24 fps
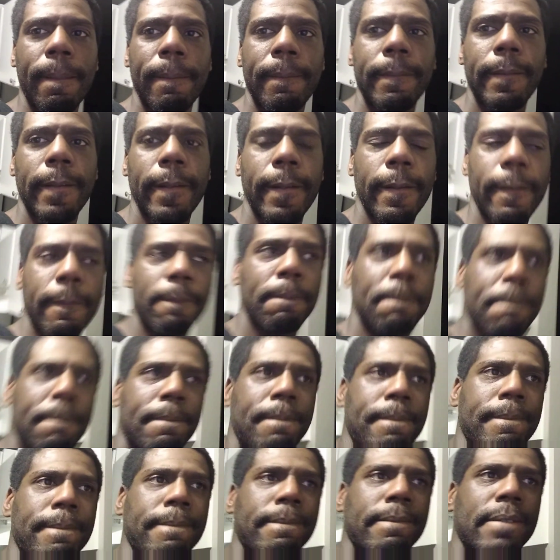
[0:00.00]
You know,
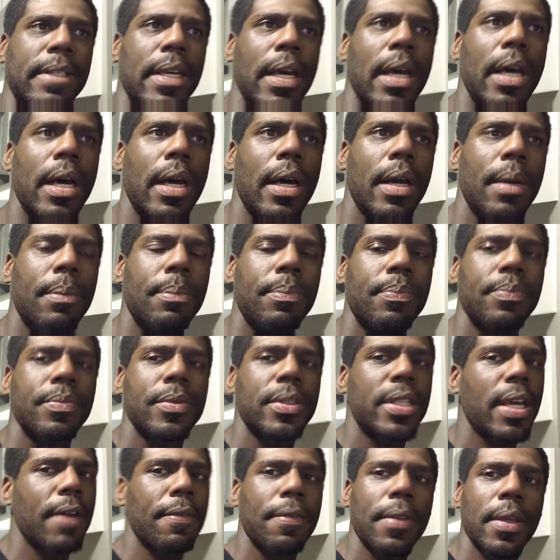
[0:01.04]

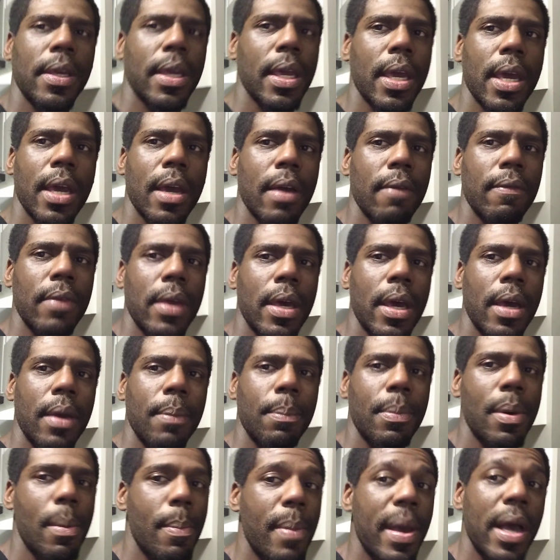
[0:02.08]
definitely can't have
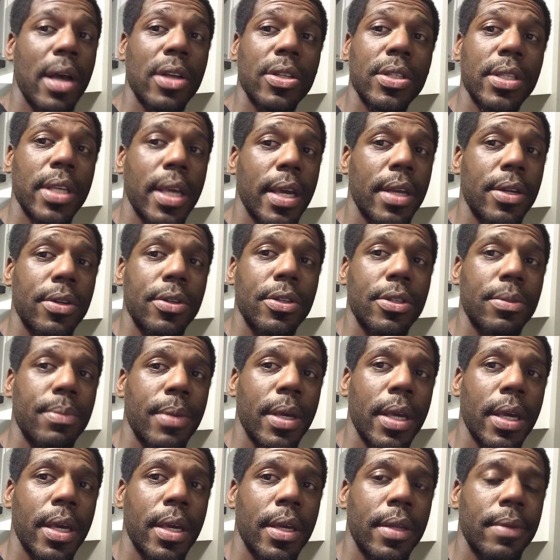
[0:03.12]
that. But Miles Sanders,
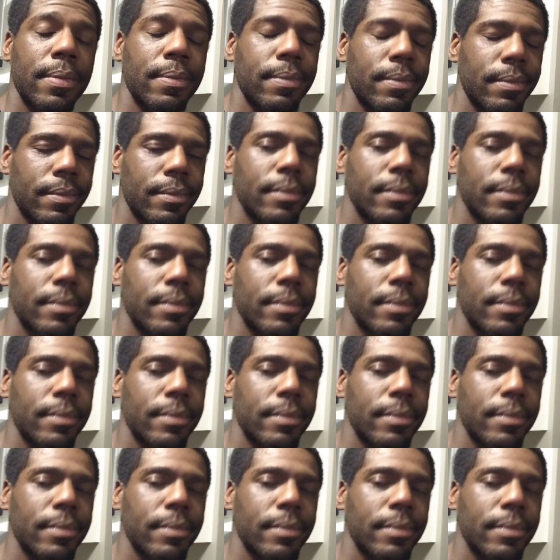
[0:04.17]
man.